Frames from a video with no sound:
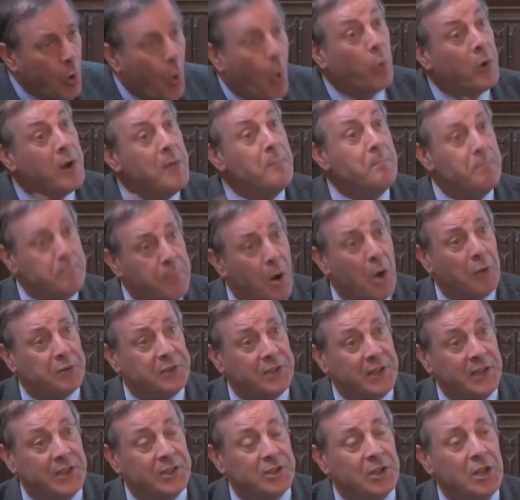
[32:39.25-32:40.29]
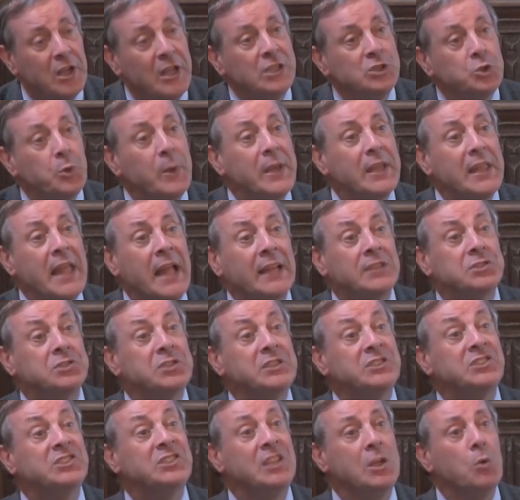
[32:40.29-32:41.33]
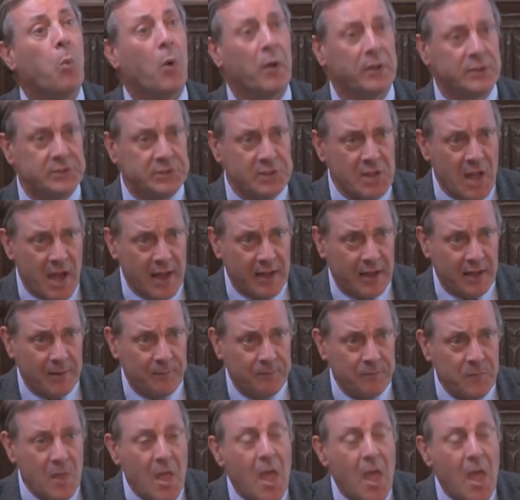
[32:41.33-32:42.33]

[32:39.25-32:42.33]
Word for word: or embodied so we can actually see what it's like?